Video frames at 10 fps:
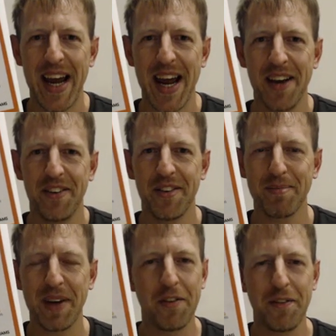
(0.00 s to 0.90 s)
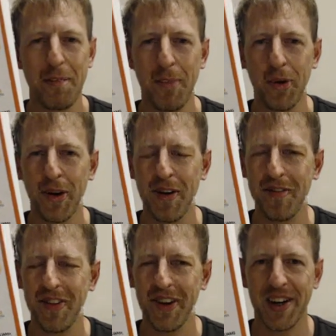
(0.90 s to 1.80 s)
and give some more
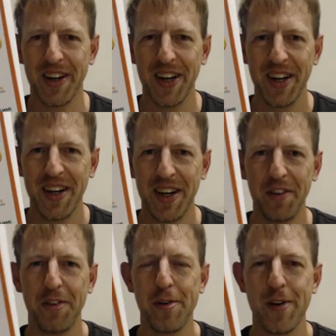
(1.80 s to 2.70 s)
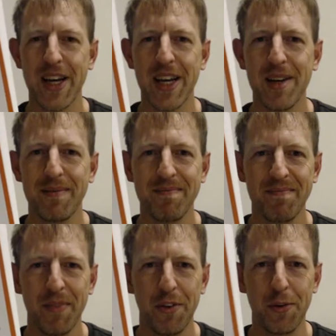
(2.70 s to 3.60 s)
of the history,
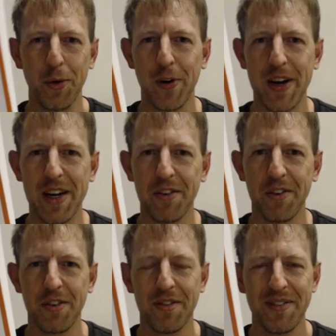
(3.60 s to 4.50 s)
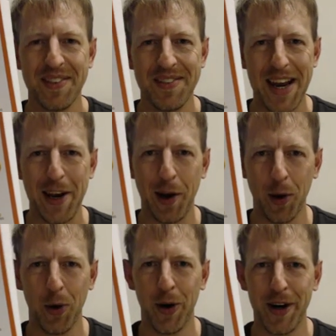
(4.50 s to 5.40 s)
stories, and
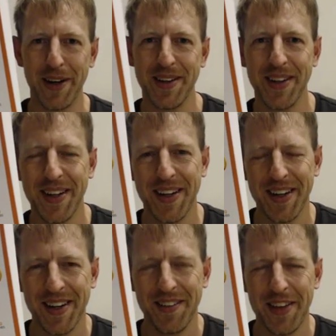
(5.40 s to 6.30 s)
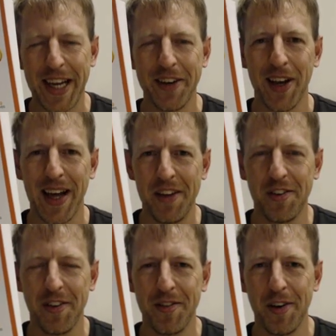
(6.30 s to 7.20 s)
lore that
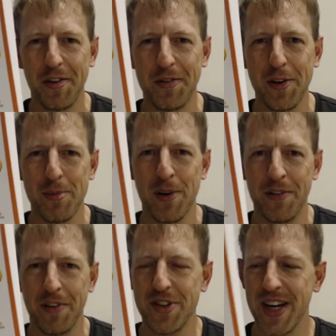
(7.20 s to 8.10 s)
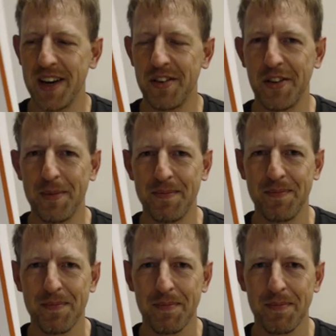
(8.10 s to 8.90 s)
underlies the first few moves of chess.